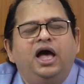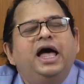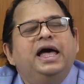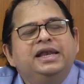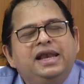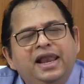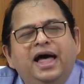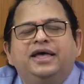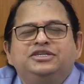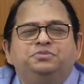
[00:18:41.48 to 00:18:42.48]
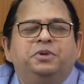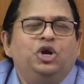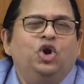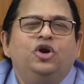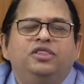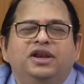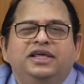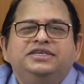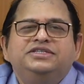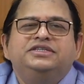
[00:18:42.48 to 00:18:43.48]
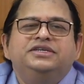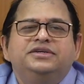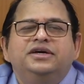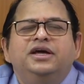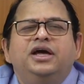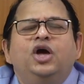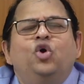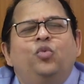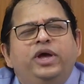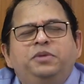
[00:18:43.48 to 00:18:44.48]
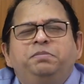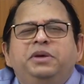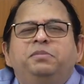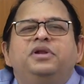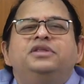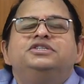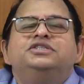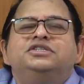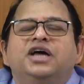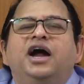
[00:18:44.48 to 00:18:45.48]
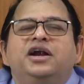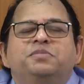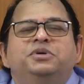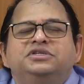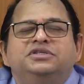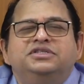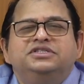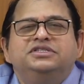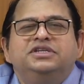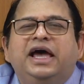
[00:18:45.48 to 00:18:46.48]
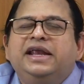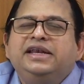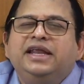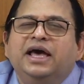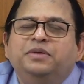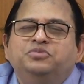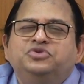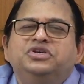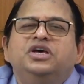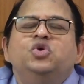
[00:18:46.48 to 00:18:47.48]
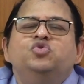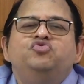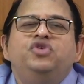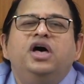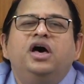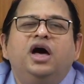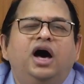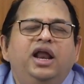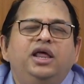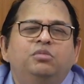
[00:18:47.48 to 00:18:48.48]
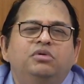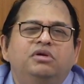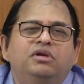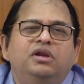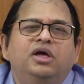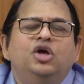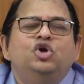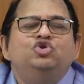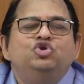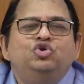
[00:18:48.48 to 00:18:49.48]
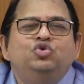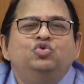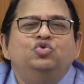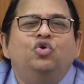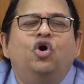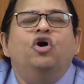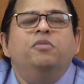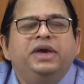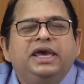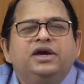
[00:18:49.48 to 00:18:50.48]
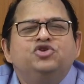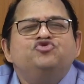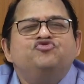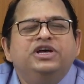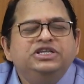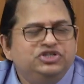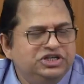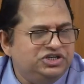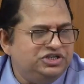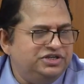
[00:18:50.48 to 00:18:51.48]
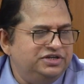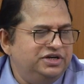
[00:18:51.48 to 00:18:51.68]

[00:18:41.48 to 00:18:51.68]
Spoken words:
And last but not the least, when people start business, at times they are unable to do or make transition